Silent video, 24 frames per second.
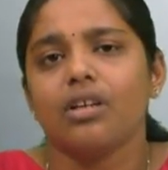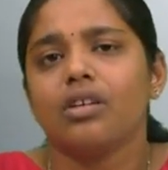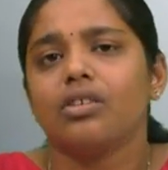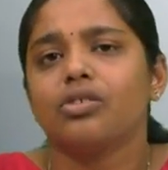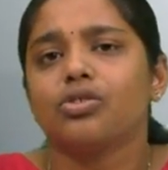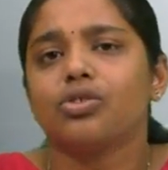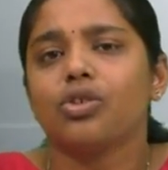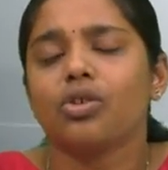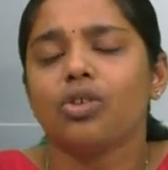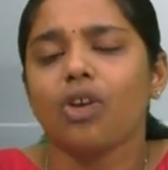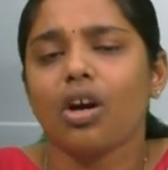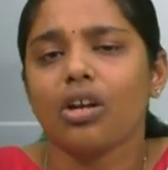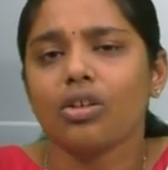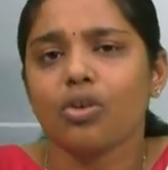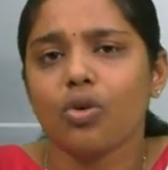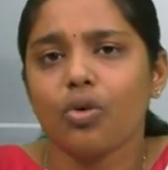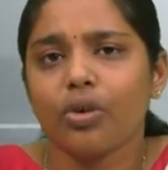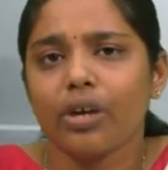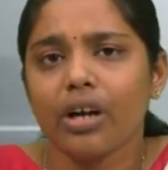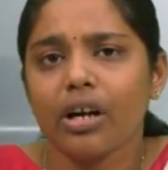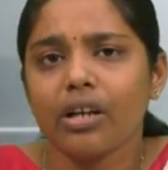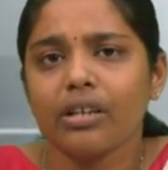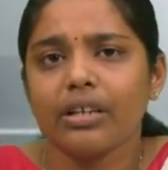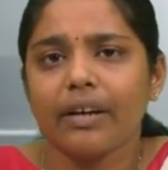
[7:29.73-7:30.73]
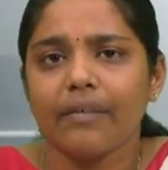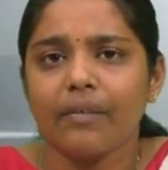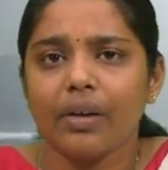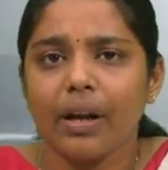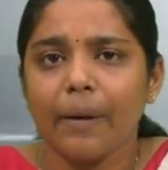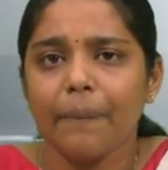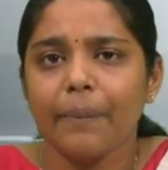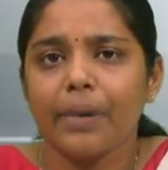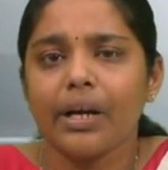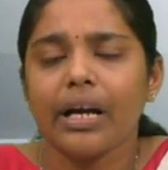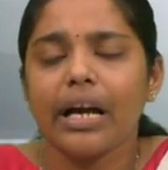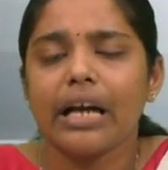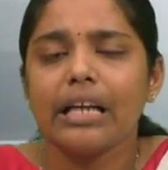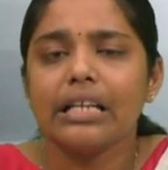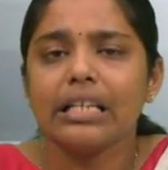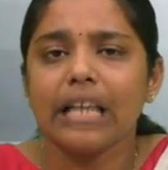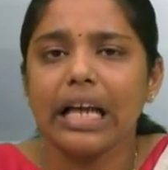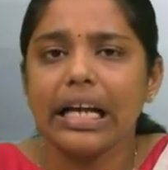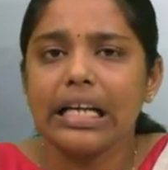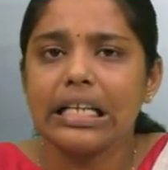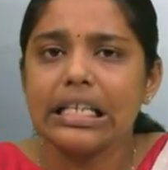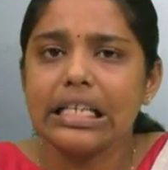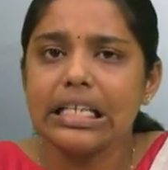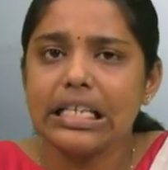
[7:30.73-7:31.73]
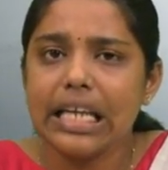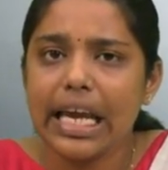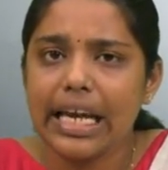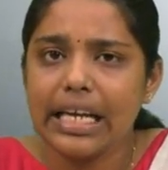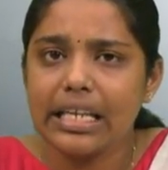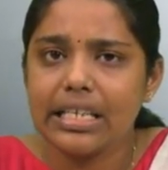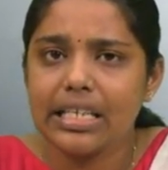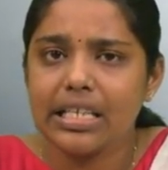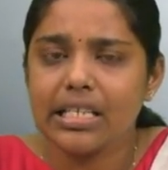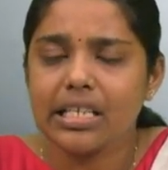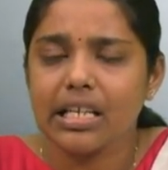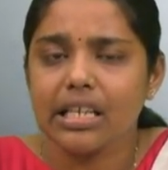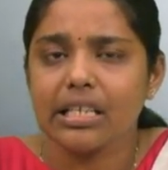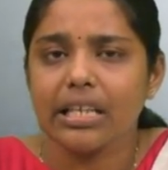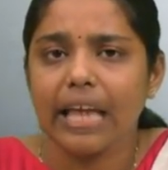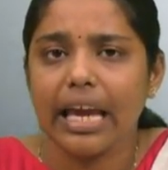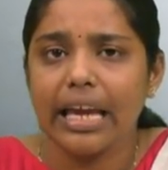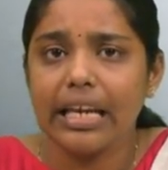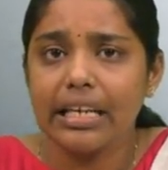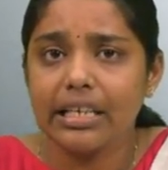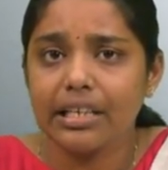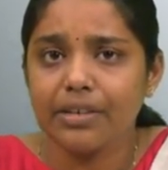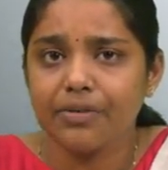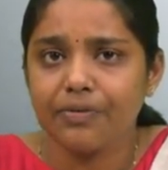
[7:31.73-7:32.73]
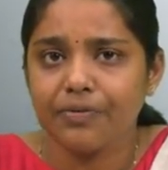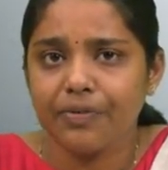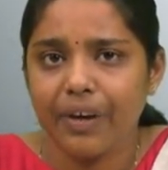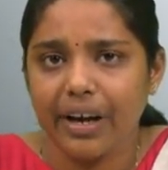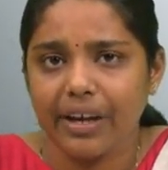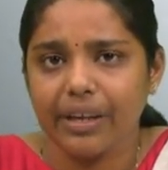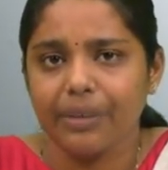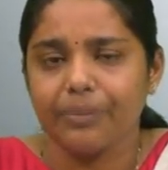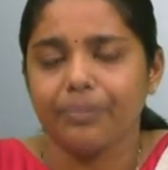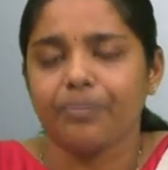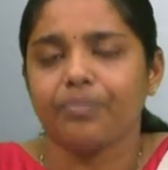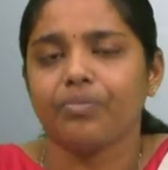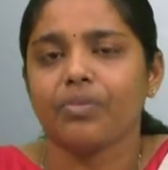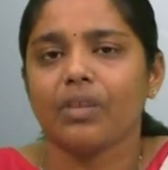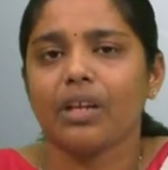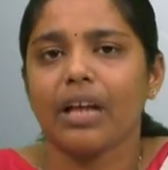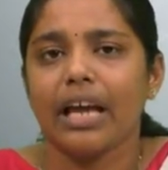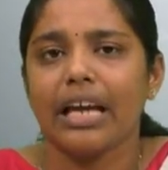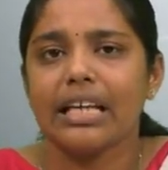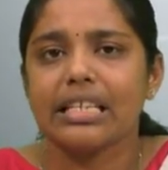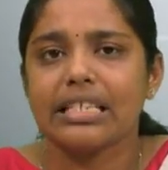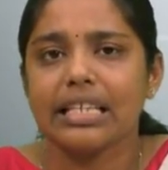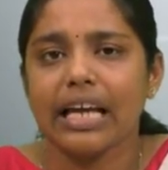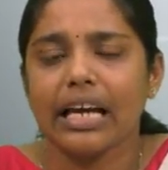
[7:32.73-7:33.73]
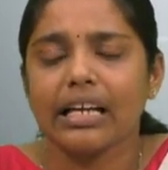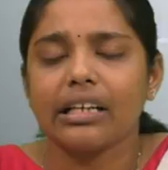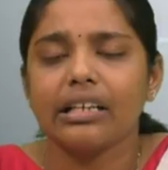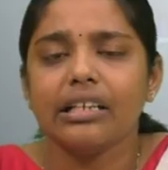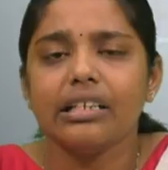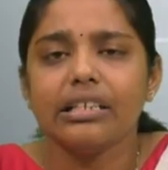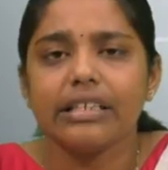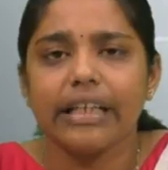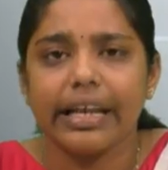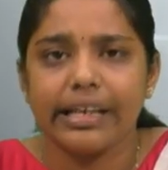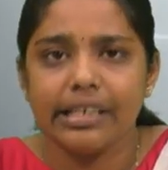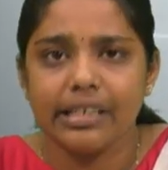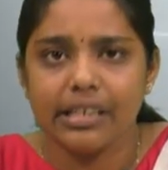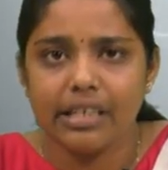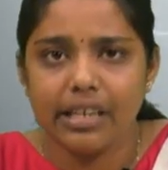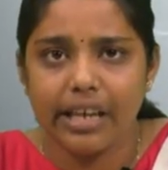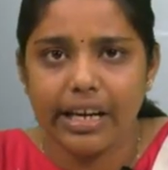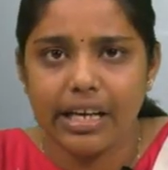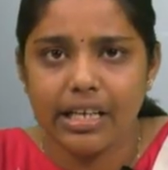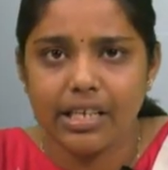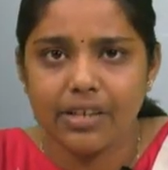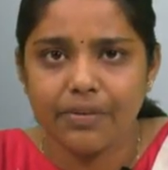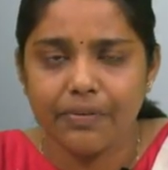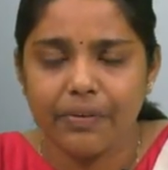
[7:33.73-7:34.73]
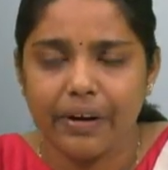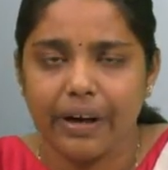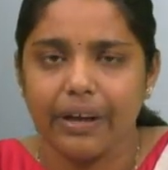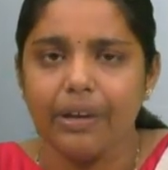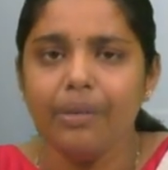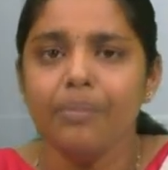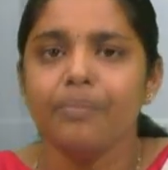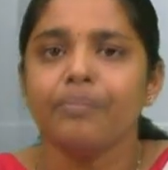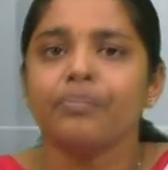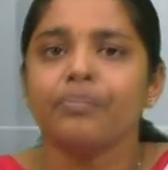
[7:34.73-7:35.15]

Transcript: So North Korea developed in 1980s and 85 exactly 1985